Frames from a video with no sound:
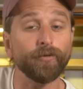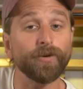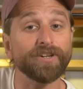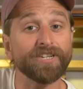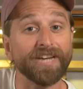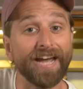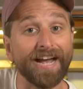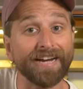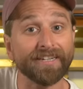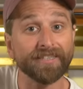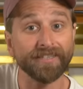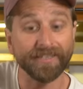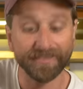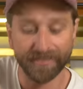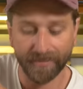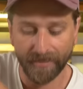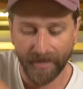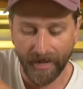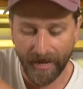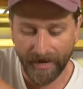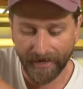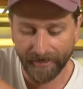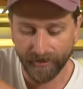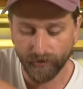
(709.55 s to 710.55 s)
which actually is
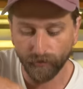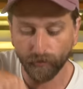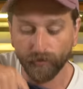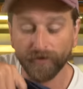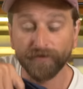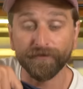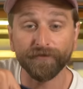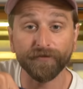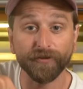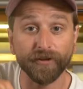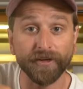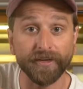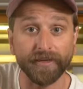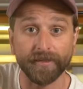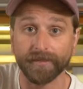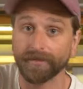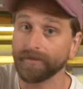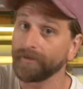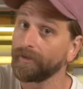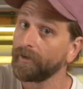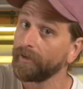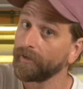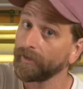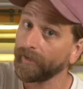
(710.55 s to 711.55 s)
lined with
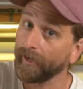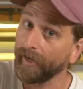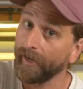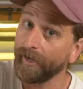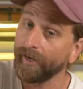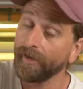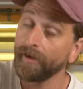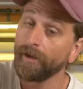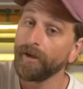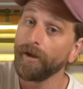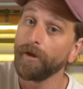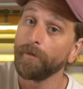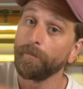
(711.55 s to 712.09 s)
fleece, okay?